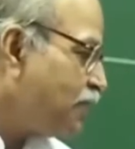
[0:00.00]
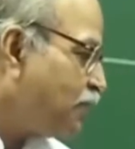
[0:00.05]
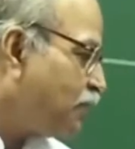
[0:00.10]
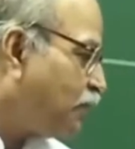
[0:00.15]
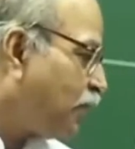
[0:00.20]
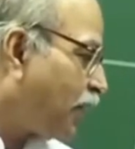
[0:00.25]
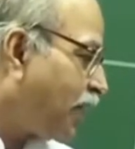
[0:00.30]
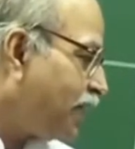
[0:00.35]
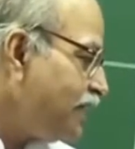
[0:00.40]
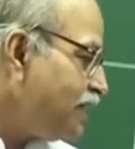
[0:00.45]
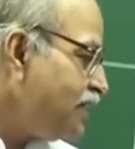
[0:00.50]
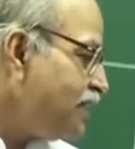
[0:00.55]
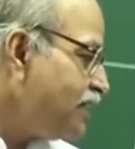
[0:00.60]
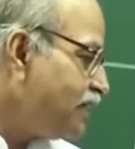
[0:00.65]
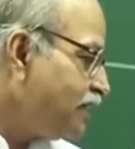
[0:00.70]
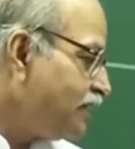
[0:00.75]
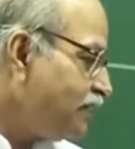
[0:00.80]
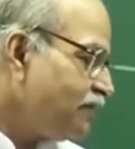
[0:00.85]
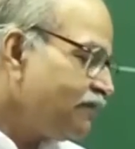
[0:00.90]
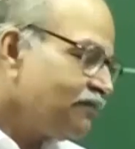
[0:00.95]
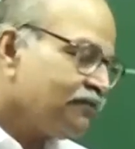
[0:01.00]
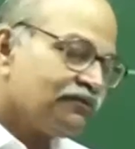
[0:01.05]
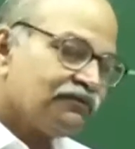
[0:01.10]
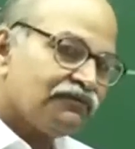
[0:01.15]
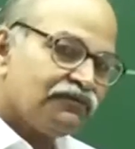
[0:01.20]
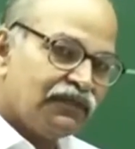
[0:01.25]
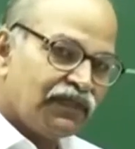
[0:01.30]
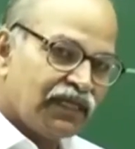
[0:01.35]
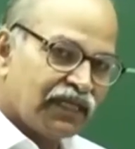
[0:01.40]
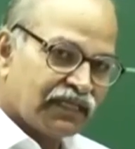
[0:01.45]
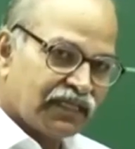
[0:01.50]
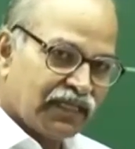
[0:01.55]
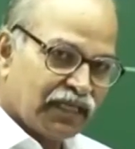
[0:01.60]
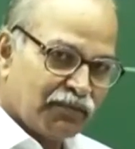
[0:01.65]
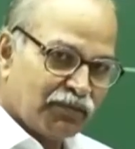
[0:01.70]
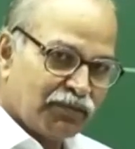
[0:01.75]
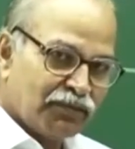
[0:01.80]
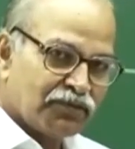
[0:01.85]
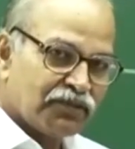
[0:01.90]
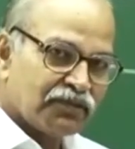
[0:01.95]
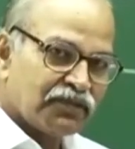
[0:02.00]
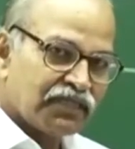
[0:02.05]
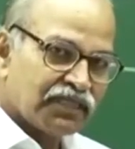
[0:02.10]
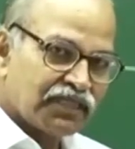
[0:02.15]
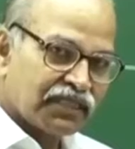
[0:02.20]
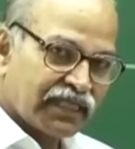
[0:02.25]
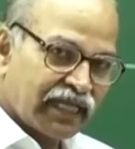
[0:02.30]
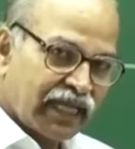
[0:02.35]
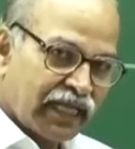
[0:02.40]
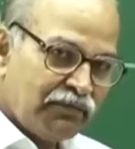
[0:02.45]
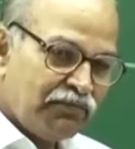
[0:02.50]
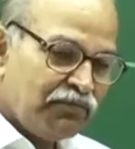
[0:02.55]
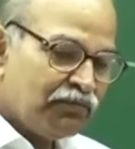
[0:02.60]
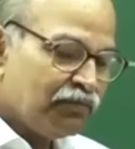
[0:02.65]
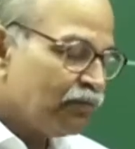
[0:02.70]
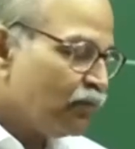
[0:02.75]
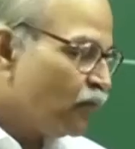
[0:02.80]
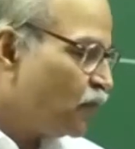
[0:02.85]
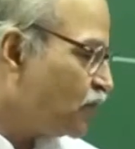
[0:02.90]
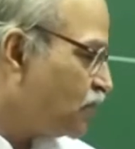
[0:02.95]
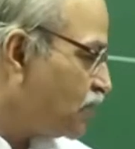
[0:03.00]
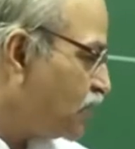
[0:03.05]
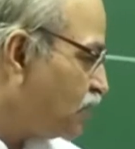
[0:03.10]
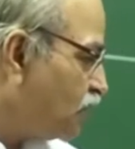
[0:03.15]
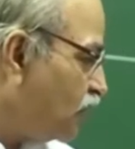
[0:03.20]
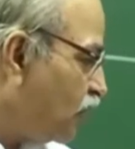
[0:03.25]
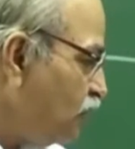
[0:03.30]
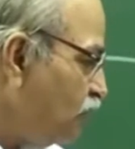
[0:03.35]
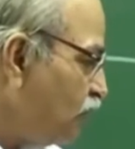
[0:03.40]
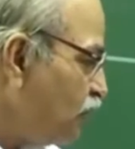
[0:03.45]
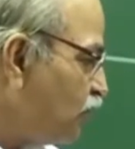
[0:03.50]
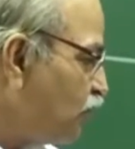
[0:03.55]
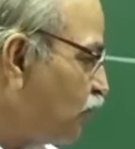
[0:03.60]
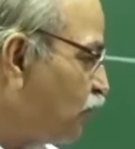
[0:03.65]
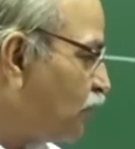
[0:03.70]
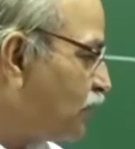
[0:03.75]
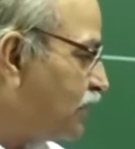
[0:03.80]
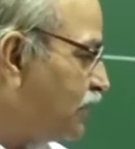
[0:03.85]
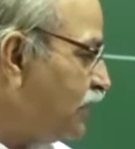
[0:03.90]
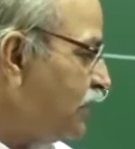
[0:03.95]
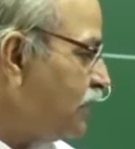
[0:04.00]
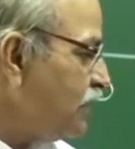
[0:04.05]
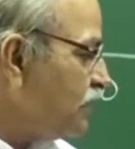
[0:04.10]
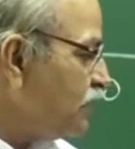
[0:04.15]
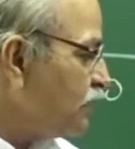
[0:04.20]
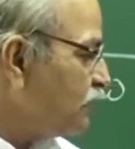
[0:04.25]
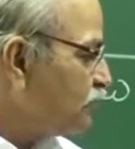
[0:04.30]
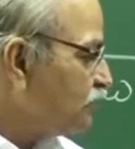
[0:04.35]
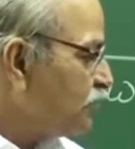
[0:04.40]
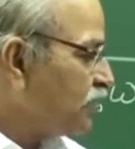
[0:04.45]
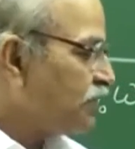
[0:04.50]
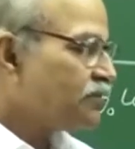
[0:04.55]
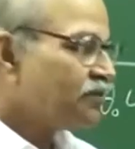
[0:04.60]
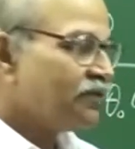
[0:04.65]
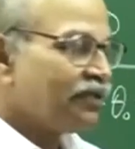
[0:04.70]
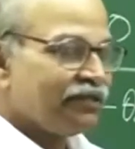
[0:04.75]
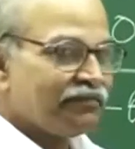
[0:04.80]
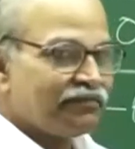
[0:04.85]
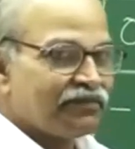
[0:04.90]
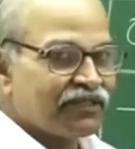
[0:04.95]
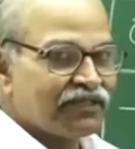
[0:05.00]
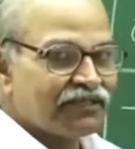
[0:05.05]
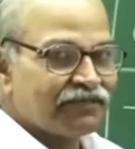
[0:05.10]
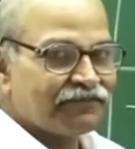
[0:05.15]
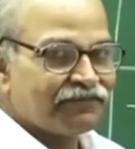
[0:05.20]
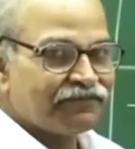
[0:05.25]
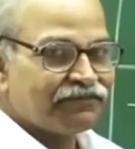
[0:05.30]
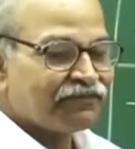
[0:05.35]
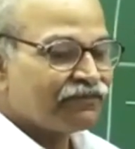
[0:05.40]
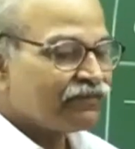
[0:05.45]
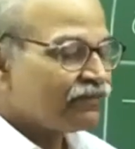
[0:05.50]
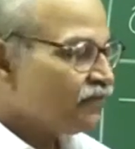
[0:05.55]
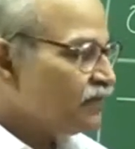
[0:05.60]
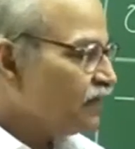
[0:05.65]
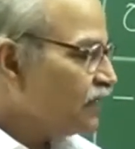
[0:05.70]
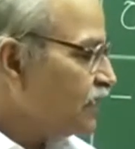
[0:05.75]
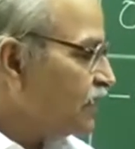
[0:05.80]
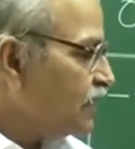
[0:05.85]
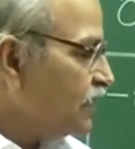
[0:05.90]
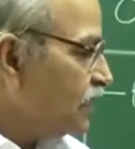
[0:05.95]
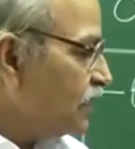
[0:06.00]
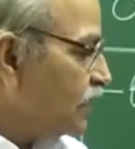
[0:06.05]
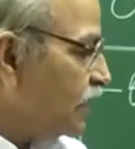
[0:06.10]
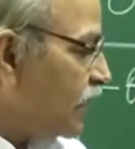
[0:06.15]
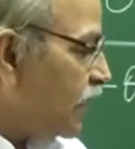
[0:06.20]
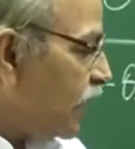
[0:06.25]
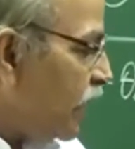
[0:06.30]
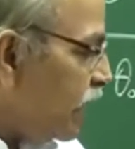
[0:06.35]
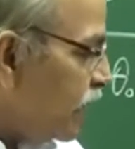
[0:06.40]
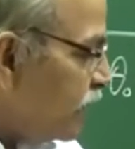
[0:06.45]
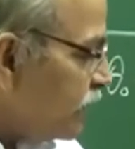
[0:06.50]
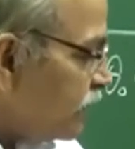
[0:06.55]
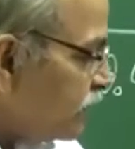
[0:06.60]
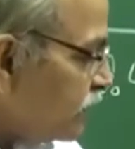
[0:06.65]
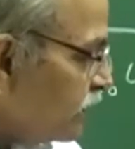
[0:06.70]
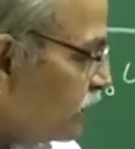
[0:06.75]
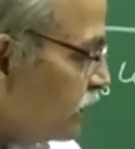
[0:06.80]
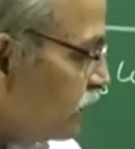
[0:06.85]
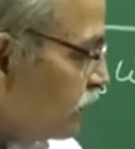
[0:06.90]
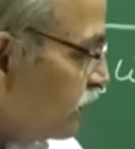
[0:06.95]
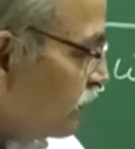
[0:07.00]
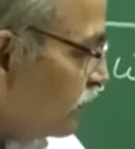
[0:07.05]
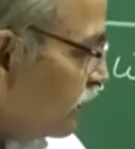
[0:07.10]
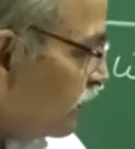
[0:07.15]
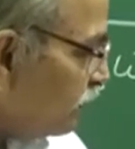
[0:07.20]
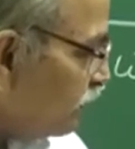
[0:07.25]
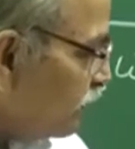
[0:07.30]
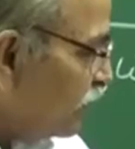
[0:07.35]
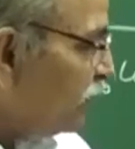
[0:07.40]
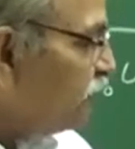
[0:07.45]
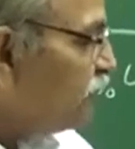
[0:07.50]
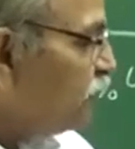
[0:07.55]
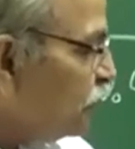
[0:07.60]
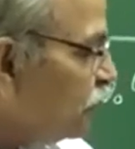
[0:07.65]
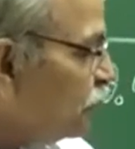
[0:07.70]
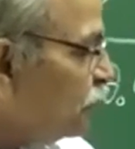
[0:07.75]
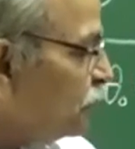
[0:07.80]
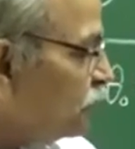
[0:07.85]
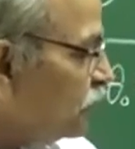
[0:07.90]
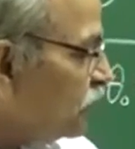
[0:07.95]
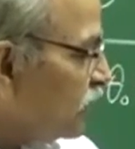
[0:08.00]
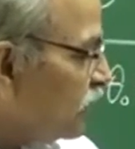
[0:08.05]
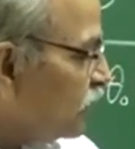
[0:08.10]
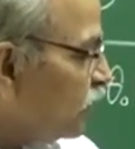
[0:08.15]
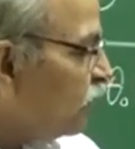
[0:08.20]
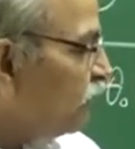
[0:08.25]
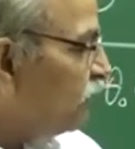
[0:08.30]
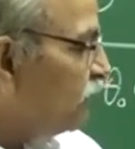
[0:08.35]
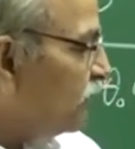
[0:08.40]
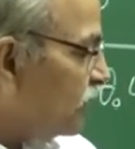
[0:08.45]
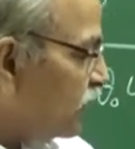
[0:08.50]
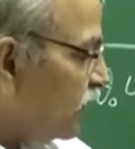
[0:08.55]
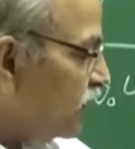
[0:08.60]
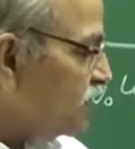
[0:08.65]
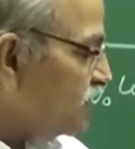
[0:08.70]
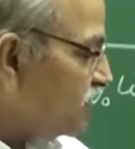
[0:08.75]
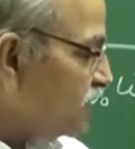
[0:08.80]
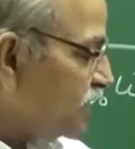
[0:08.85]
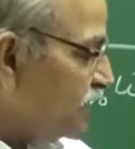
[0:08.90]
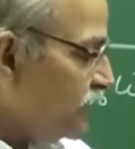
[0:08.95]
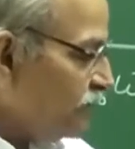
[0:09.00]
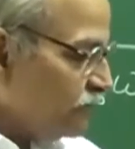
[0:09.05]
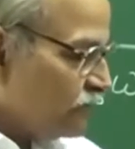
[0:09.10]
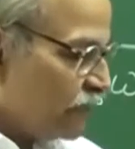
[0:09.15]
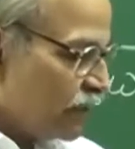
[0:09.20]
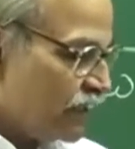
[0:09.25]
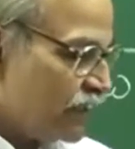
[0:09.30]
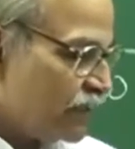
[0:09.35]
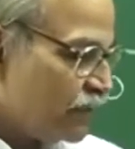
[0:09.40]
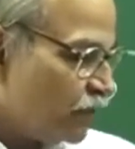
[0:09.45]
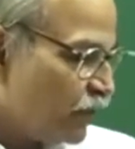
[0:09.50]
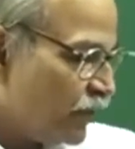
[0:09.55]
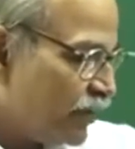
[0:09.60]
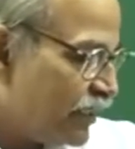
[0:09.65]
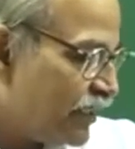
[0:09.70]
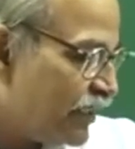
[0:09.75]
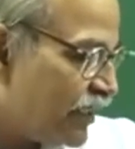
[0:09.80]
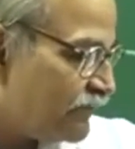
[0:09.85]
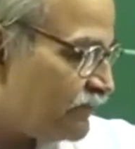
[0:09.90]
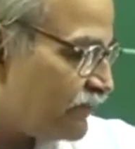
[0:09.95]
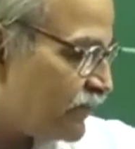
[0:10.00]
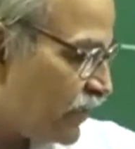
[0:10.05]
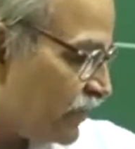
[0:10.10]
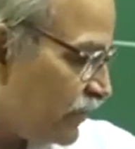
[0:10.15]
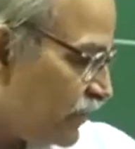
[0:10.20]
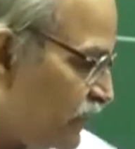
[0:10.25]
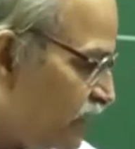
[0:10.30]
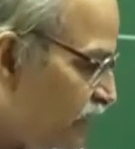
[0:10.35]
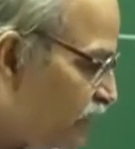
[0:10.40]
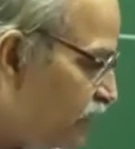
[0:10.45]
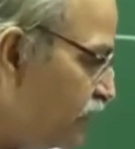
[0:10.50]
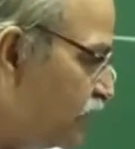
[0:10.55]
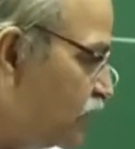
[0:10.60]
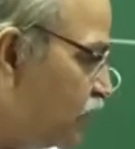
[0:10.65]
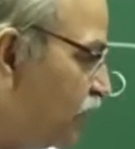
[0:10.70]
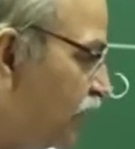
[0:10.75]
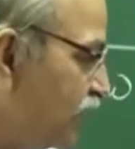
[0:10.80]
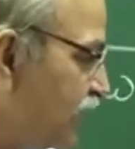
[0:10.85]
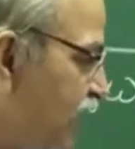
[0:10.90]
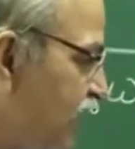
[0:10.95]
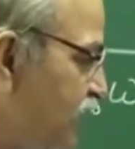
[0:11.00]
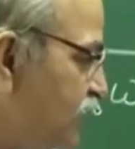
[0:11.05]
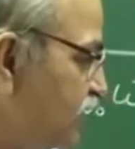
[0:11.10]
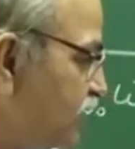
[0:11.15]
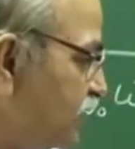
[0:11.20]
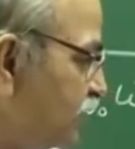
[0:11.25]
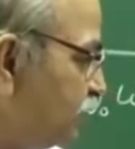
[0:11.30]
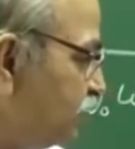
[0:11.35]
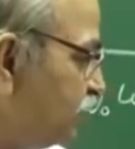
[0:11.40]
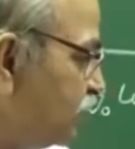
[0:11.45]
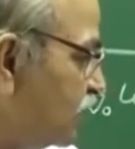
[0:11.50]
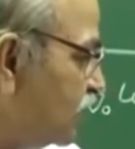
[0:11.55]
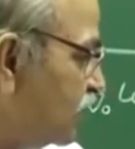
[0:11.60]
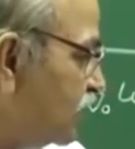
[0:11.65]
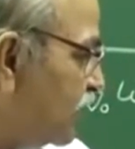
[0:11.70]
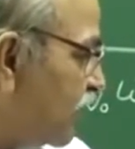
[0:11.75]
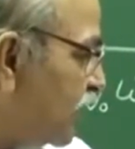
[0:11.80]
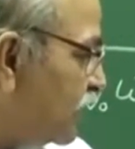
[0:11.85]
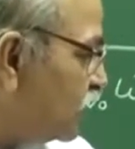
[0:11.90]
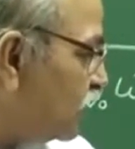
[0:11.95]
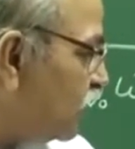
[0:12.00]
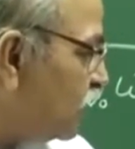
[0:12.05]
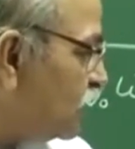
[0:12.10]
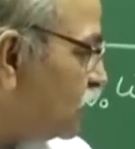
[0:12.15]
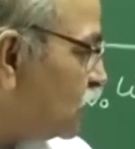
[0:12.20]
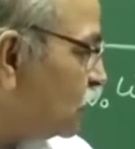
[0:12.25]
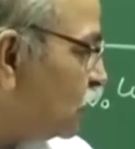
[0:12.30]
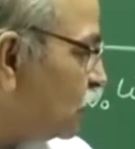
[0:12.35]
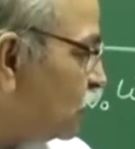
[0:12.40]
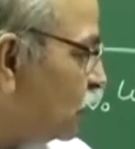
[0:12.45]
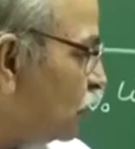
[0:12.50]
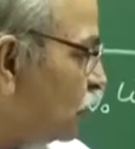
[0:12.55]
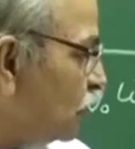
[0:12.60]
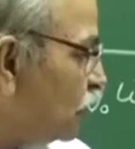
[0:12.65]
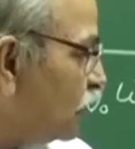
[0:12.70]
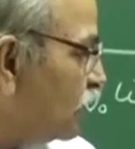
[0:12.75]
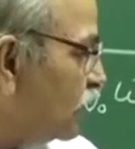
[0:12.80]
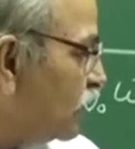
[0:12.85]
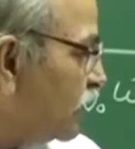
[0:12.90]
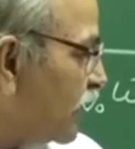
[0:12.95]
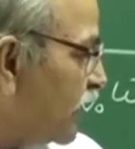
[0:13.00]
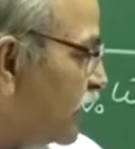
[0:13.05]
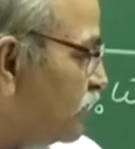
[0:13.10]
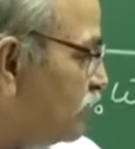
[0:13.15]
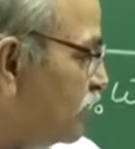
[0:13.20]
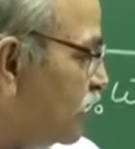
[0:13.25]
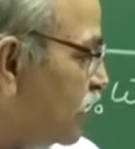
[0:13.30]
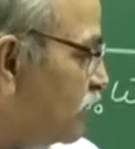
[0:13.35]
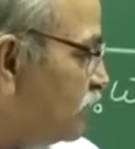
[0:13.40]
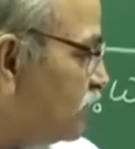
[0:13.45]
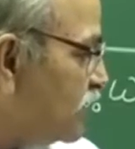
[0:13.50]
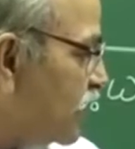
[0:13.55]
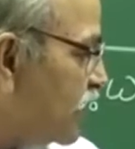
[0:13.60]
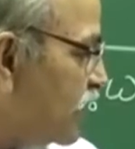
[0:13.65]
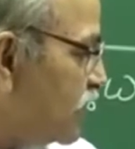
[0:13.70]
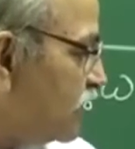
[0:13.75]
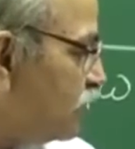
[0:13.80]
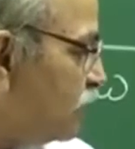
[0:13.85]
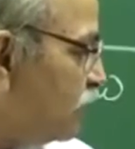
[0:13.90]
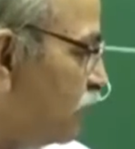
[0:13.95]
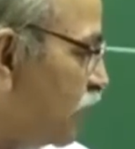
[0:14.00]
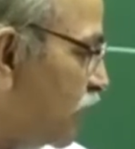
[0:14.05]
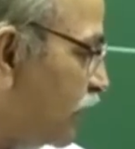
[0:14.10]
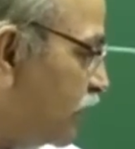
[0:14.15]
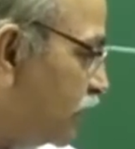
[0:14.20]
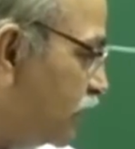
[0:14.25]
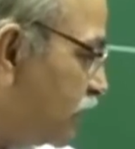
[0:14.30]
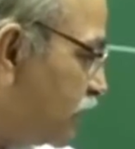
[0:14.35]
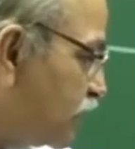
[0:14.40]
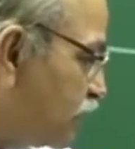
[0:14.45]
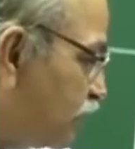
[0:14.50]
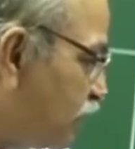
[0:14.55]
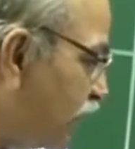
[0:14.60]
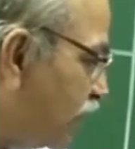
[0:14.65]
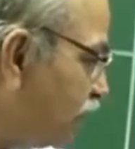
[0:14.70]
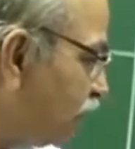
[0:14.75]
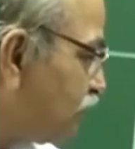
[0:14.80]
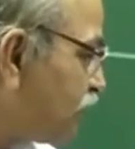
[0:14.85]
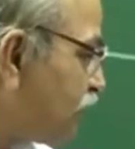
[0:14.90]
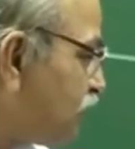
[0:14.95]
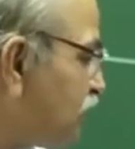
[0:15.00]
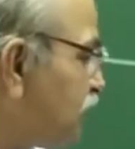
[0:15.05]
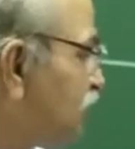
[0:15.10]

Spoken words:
this pi here, we are able to describe motion of both the pendulums. And even if you think of velocity, one is going left, another is going right, that also can be obtained by this pi